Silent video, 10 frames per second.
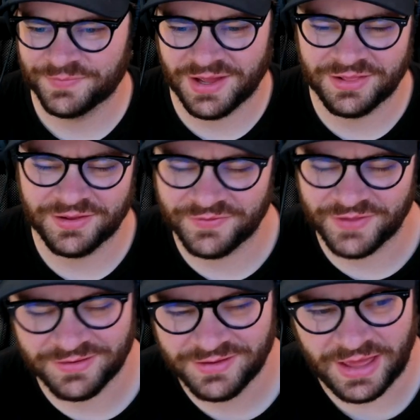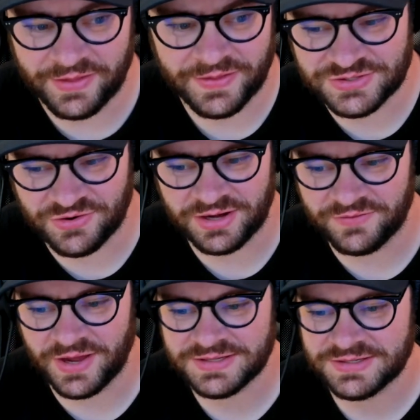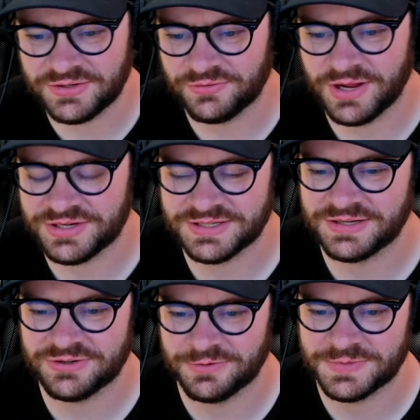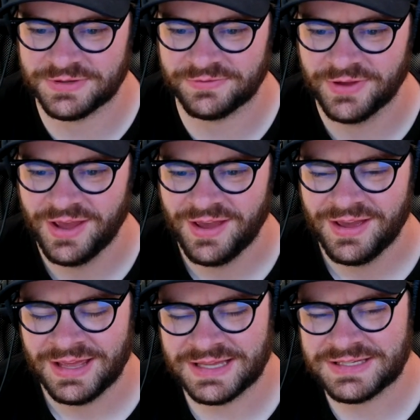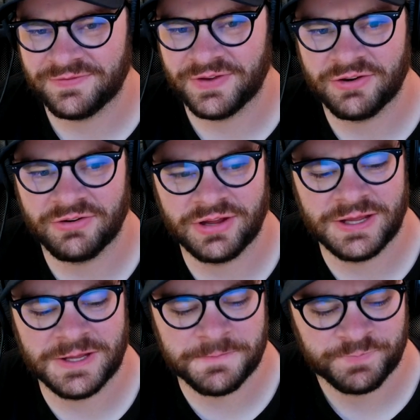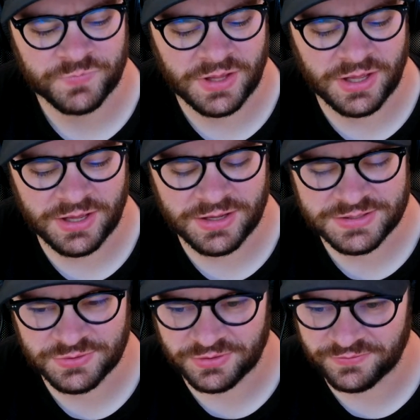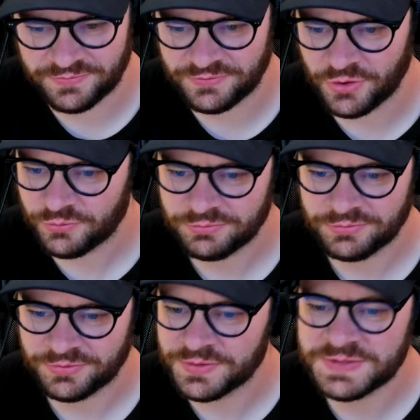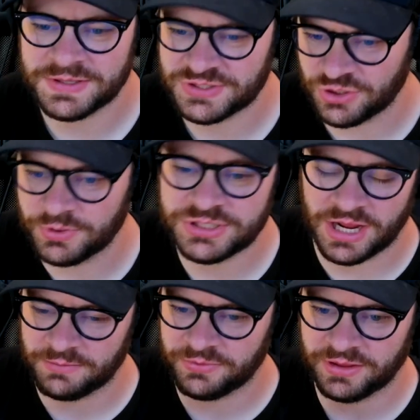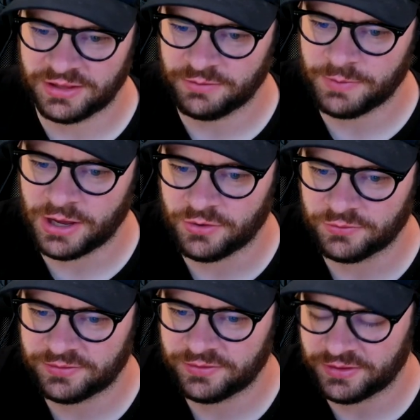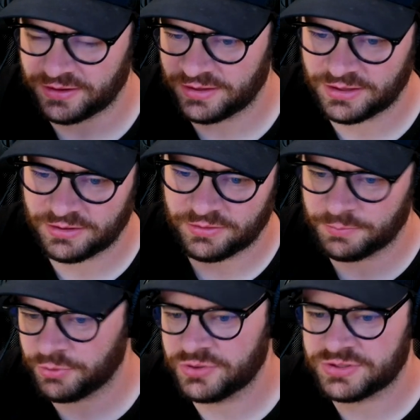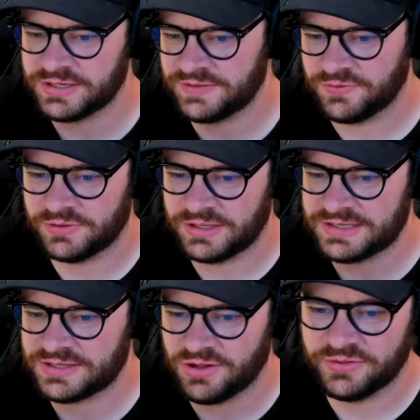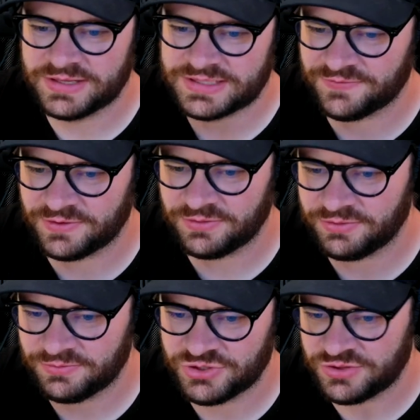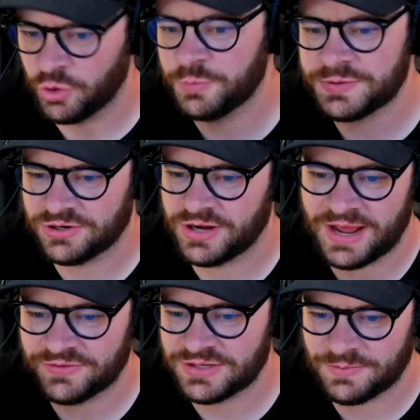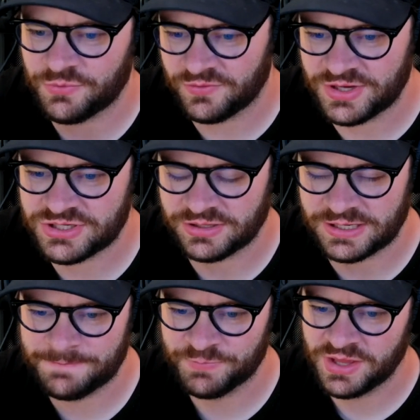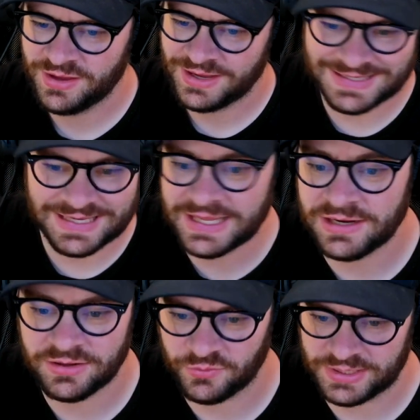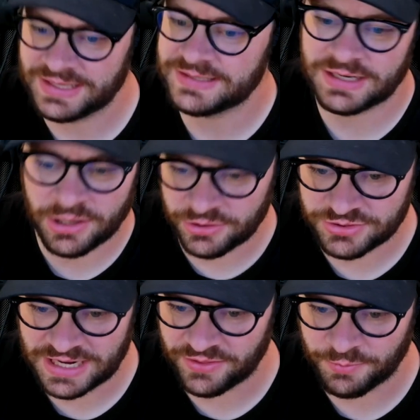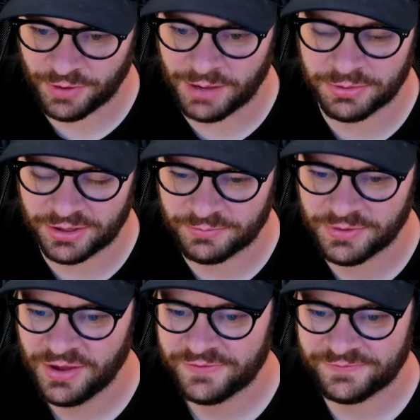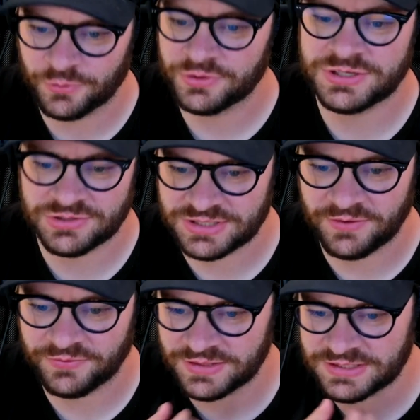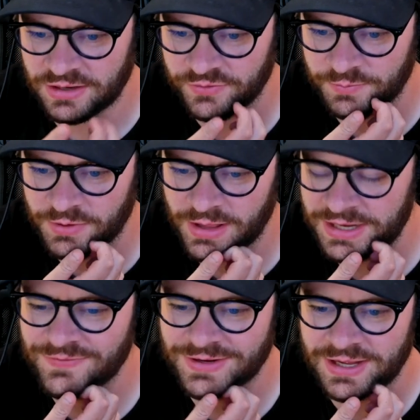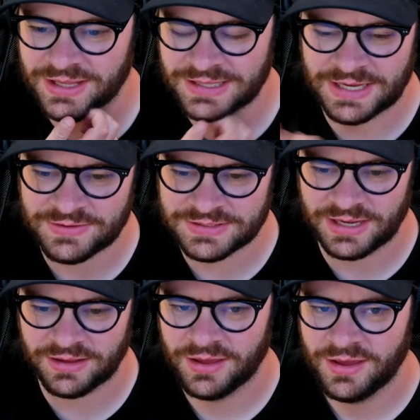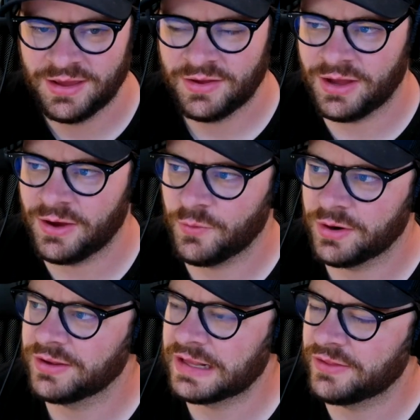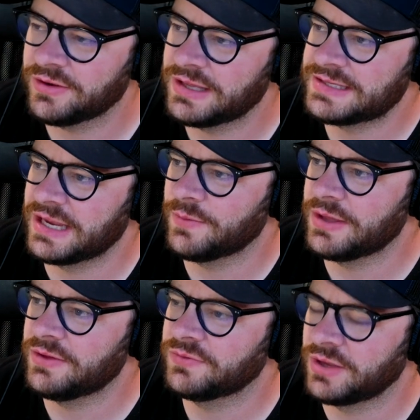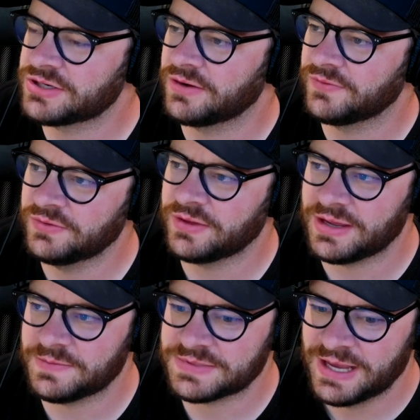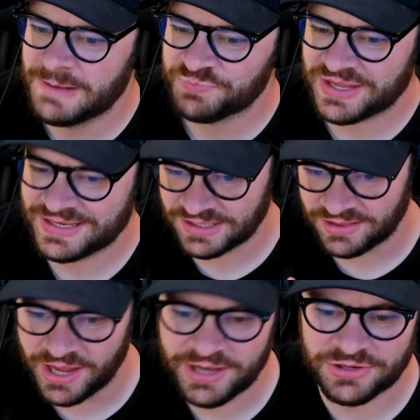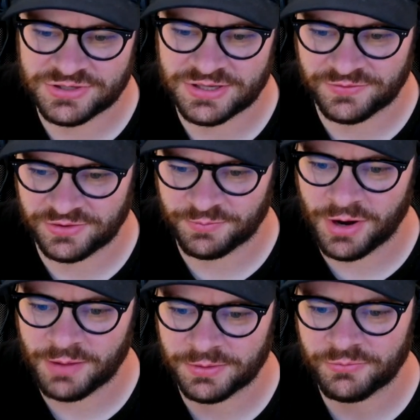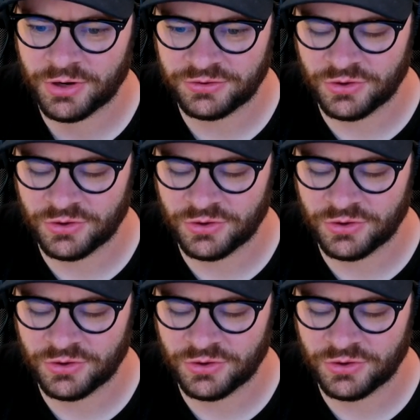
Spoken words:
I love that. I think that's great advice too, right? Just in terms of, it's a very sort of don't spend so much time thinking about the approach and the difficulties and all these different hoops you're going to have to jump through eventually. It's get into the weeds and understand the problem, force yourself to solve the problem. And even it sounds like another key takeaway you've touched on a few times is align yourself to the problem, right?